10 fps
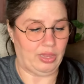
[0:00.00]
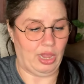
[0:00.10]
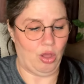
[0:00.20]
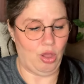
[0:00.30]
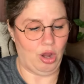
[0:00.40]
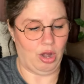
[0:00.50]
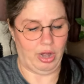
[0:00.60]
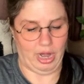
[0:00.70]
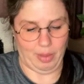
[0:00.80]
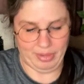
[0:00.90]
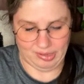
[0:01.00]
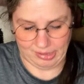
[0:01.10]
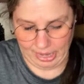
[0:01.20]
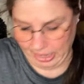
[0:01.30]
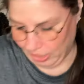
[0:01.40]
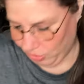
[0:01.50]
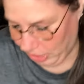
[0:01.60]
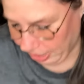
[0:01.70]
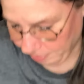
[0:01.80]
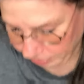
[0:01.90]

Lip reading: they are, and I'm excited. Okay.